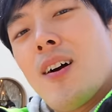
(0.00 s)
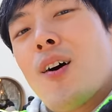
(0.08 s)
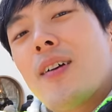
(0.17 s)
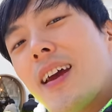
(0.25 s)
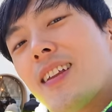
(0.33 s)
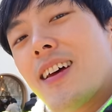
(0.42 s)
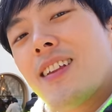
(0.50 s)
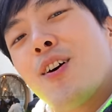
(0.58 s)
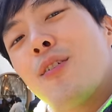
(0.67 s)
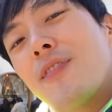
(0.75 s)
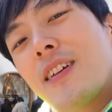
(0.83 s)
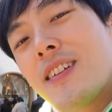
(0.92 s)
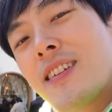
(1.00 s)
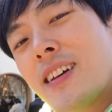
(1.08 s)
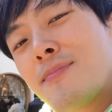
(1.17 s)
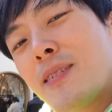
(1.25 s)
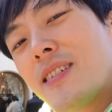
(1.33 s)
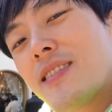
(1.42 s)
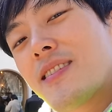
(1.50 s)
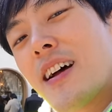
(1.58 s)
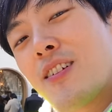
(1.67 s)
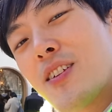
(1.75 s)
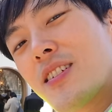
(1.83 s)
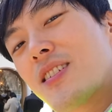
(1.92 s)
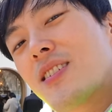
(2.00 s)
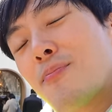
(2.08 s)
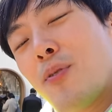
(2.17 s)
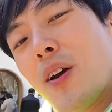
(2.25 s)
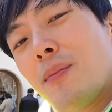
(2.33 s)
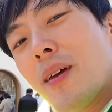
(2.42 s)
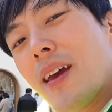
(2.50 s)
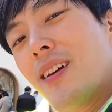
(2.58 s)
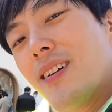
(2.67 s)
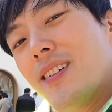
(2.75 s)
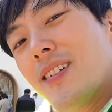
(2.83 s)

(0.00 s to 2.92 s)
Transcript: Okay then, hopefully the next place is not gonna disappoint me.